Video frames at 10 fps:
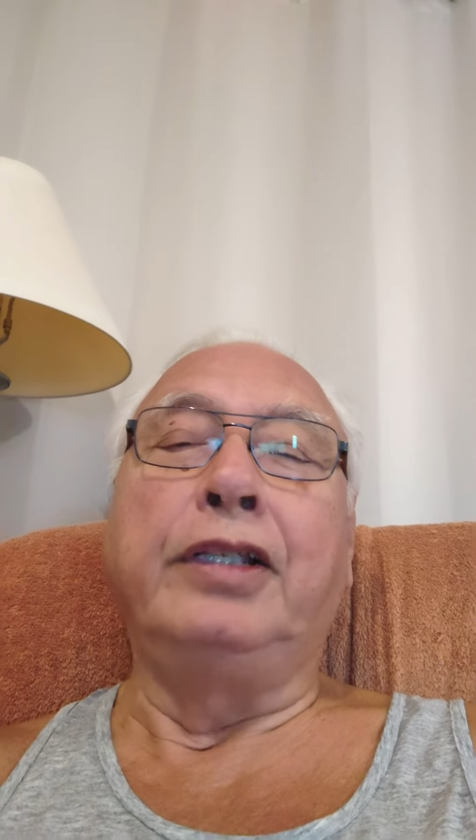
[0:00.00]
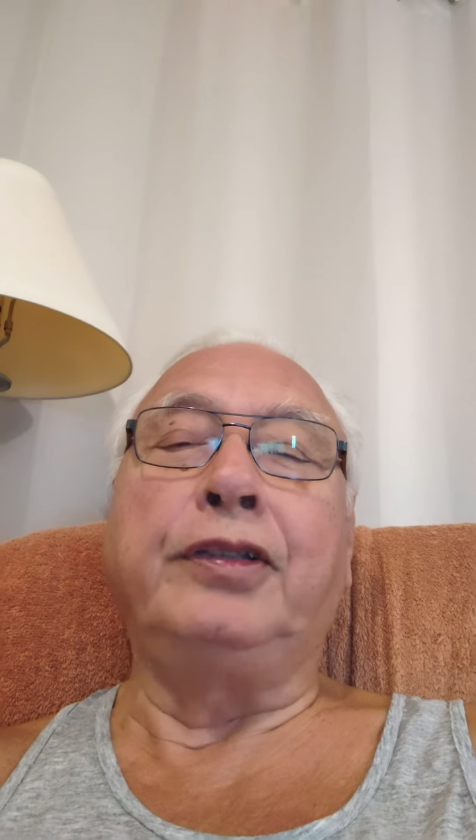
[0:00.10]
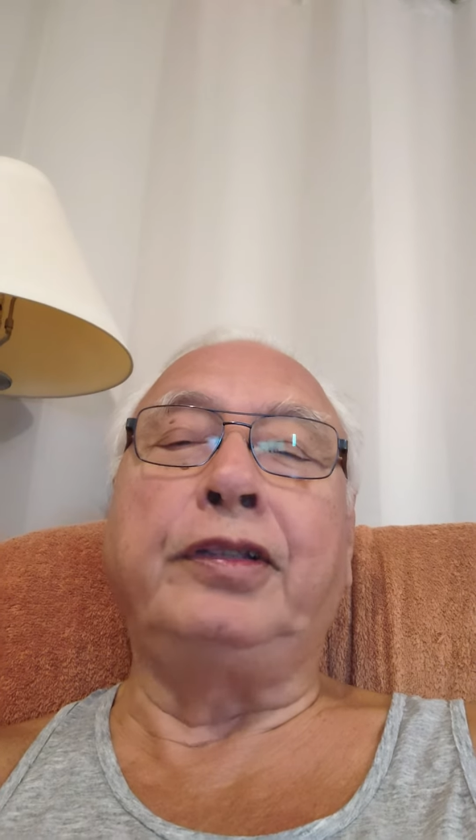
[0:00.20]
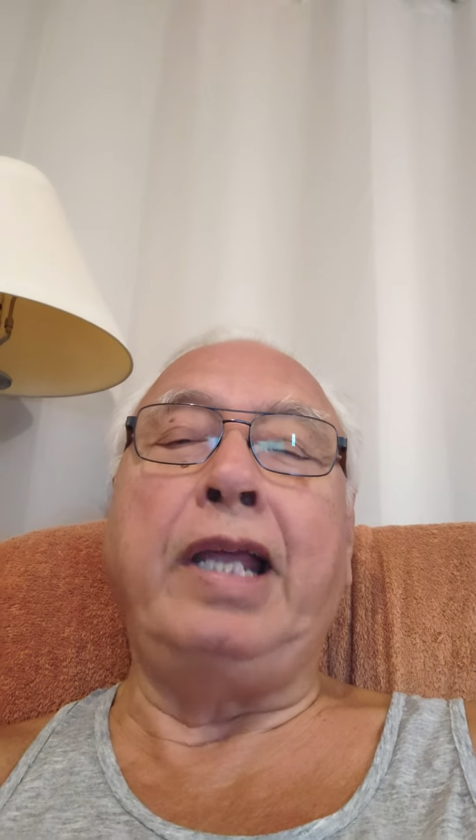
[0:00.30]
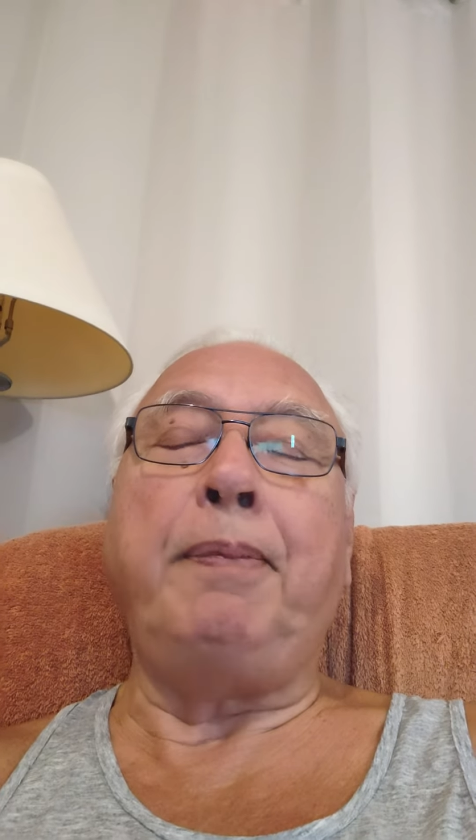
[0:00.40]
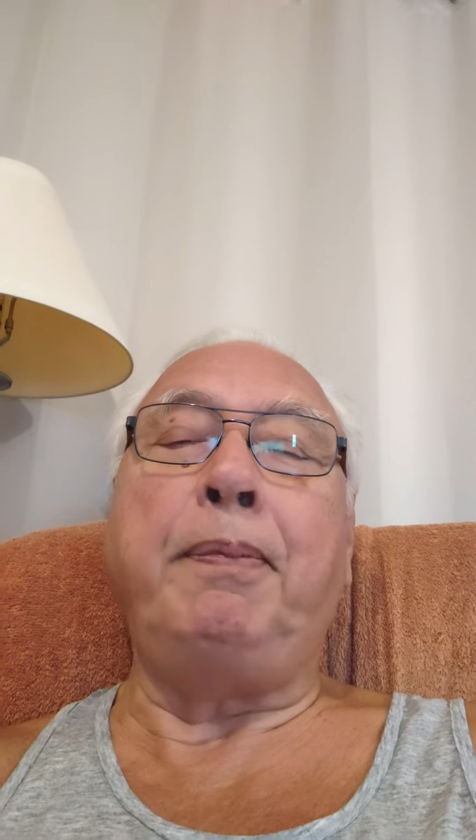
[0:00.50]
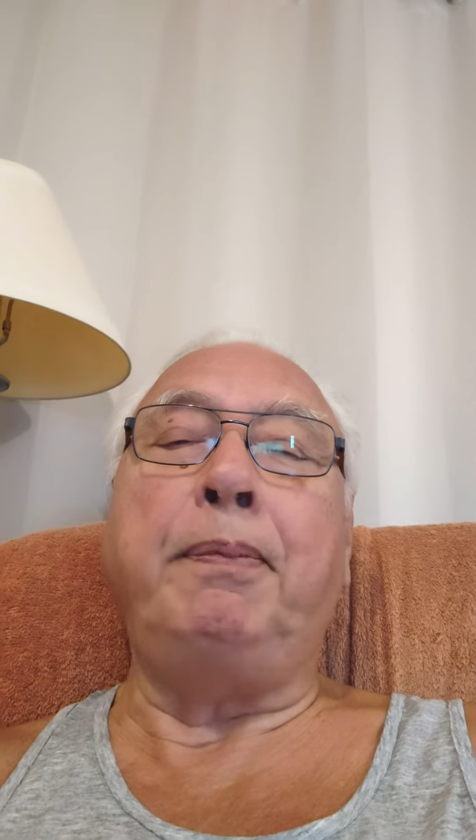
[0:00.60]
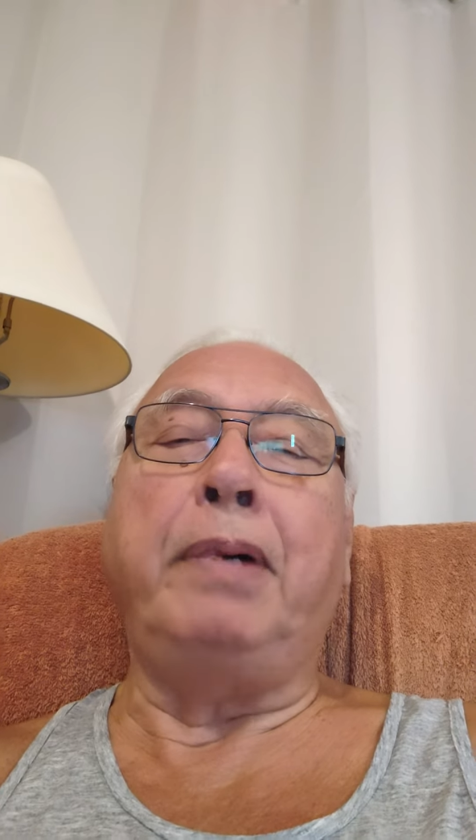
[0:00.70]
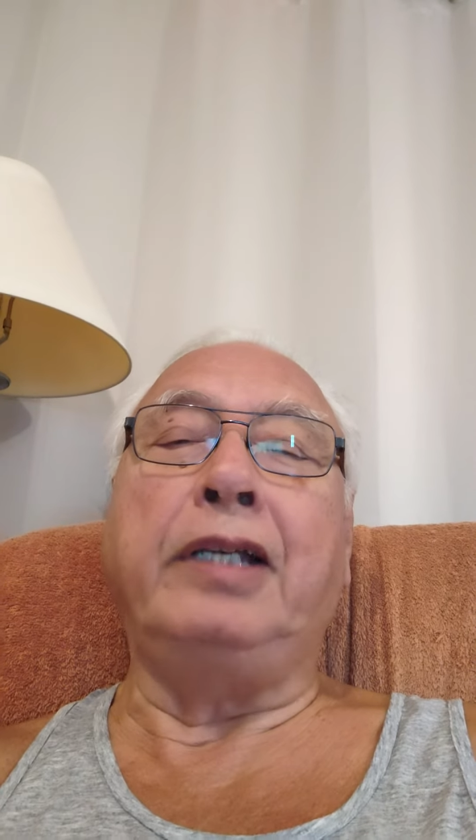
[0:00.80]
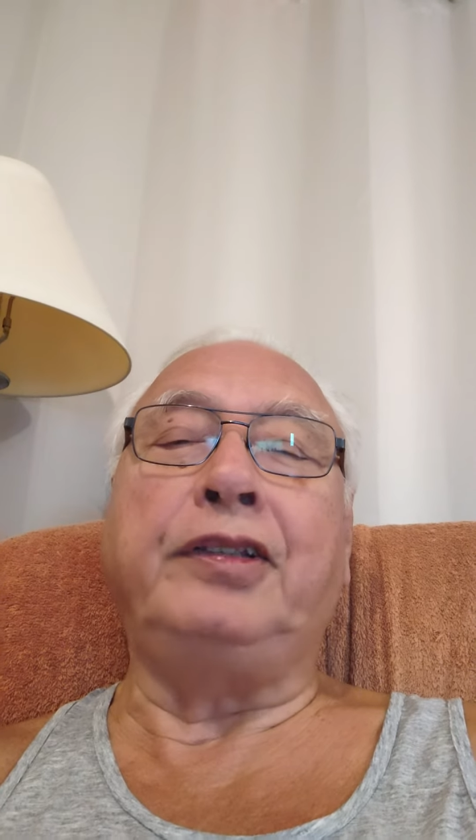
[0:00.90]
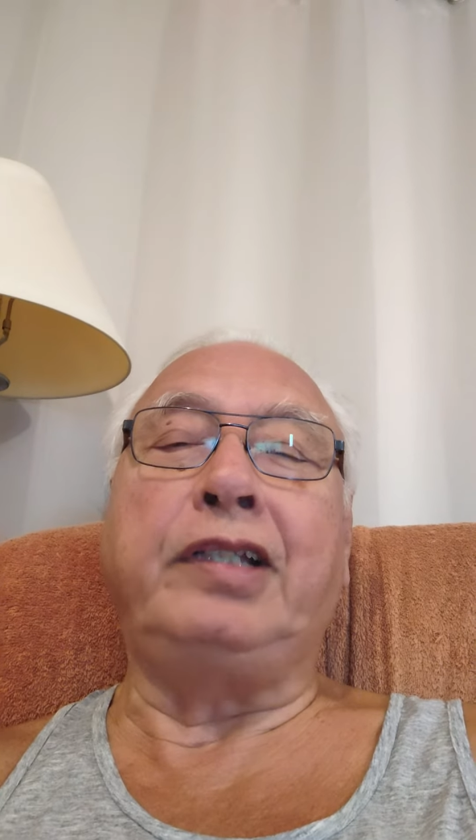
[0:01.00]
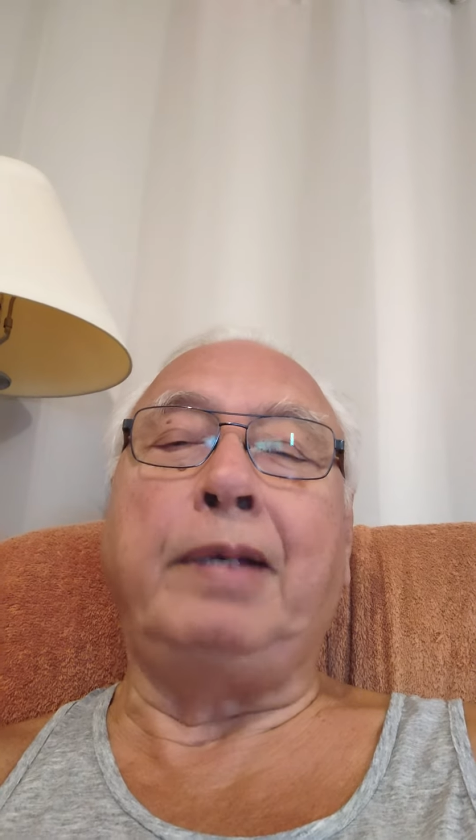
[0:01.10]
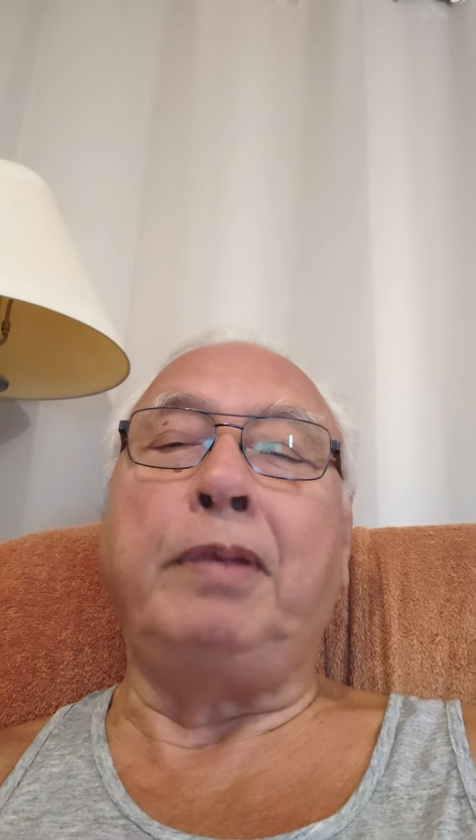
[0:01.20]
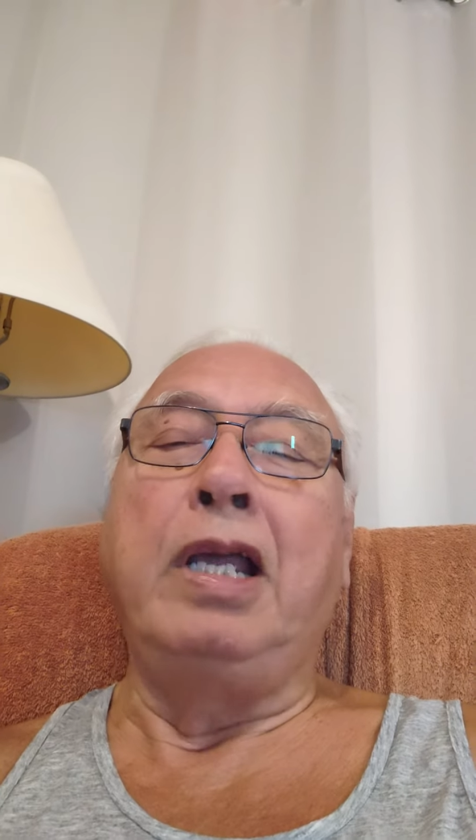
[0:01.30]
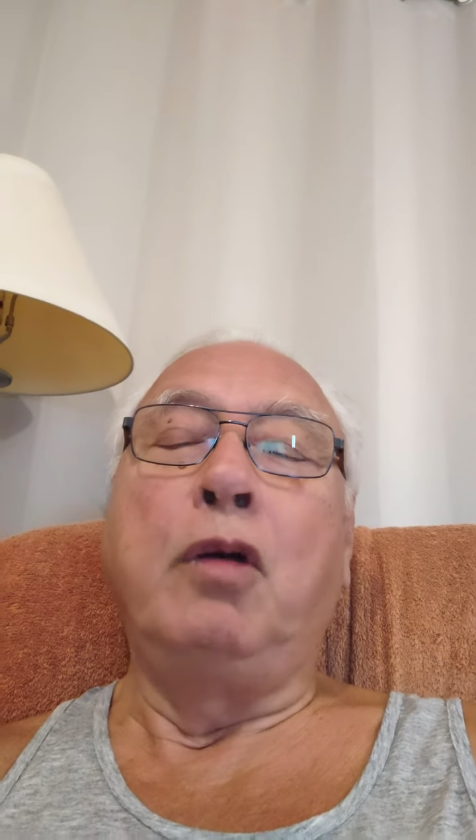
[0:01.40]
Step by
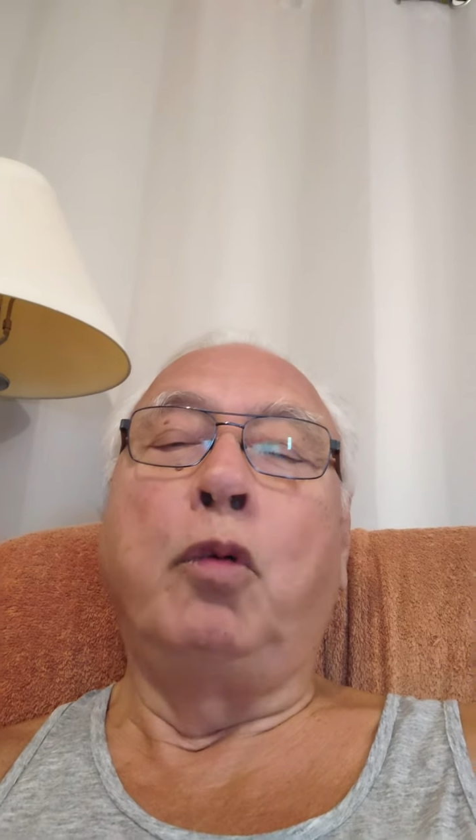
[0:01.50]
step